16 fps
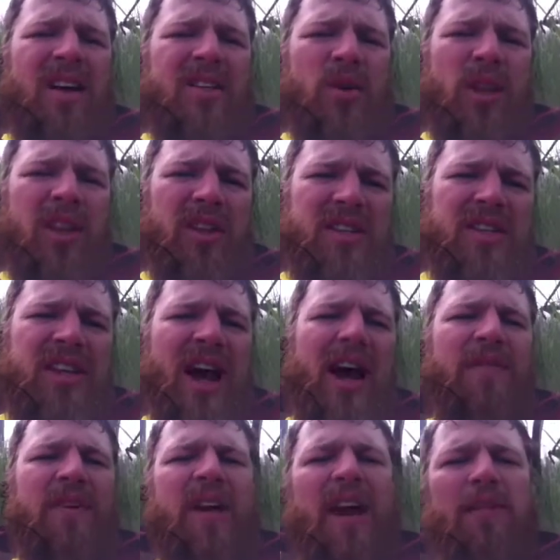so that the
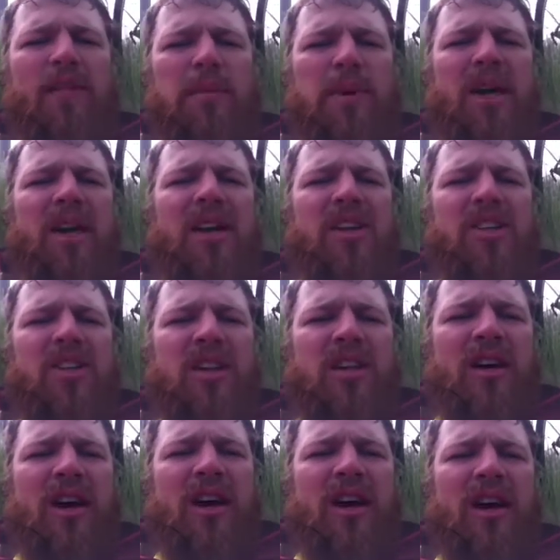staff can have a meeting.
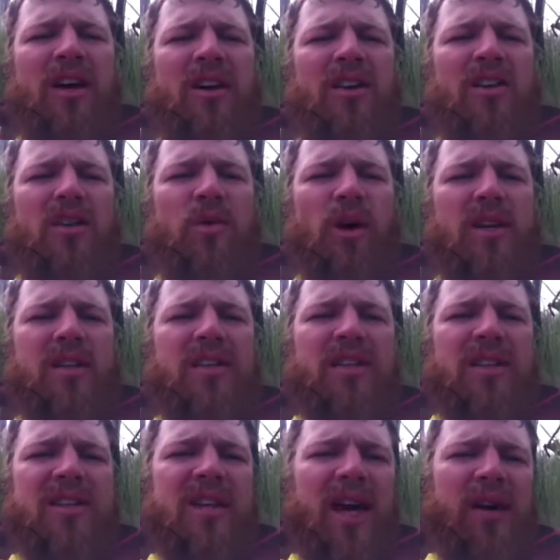She works
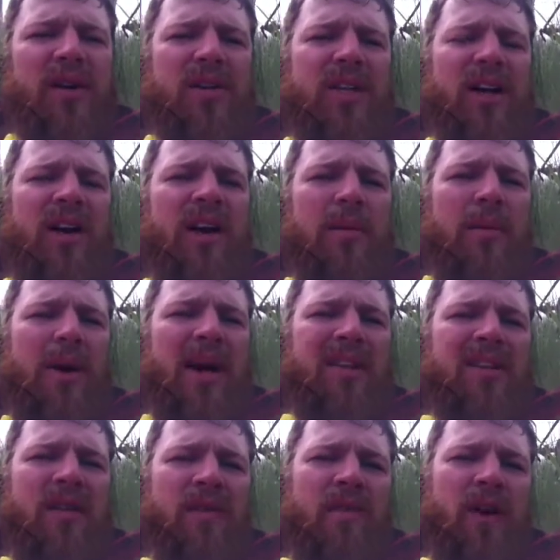as a secretary and
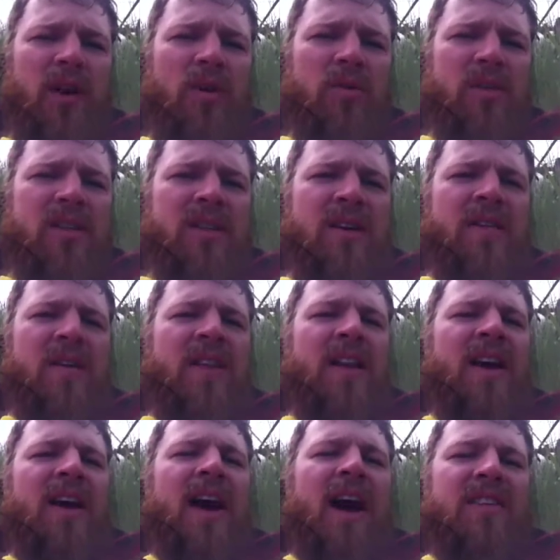mans the phones.
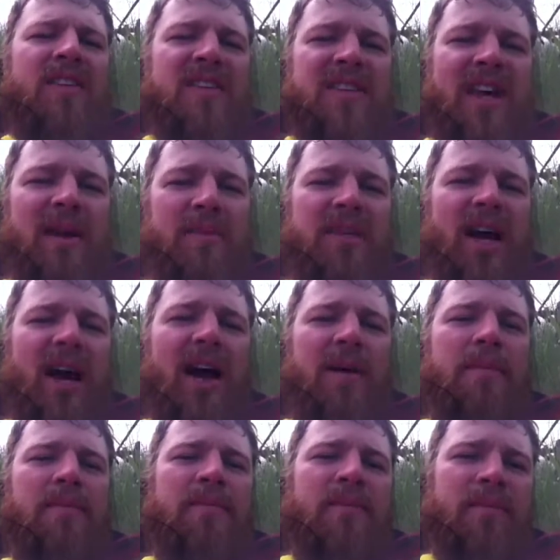At the same
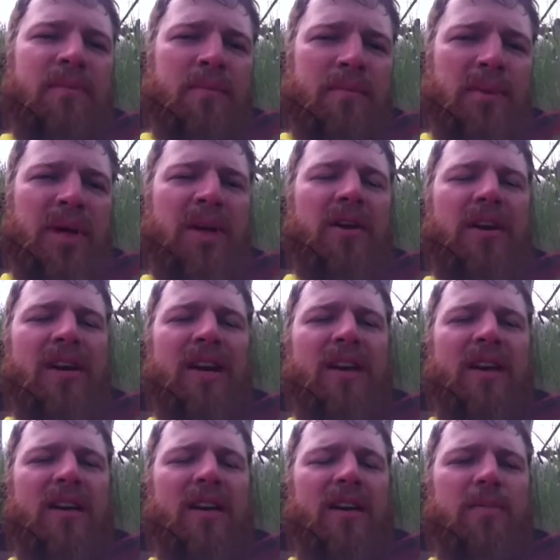time, Peter
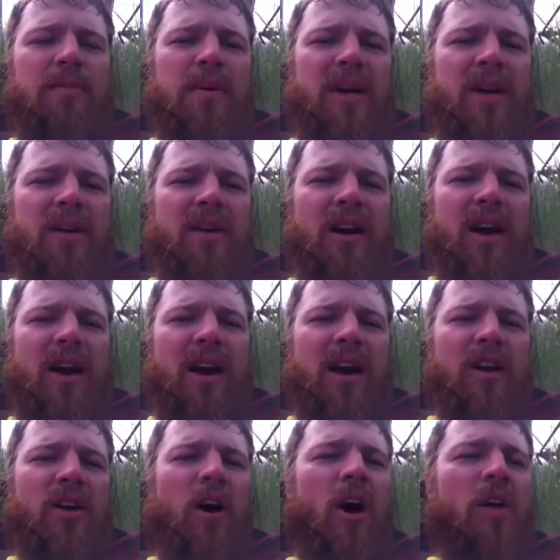
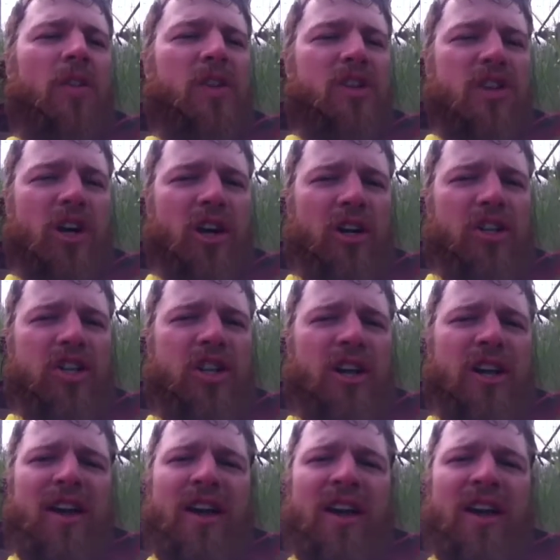called the church.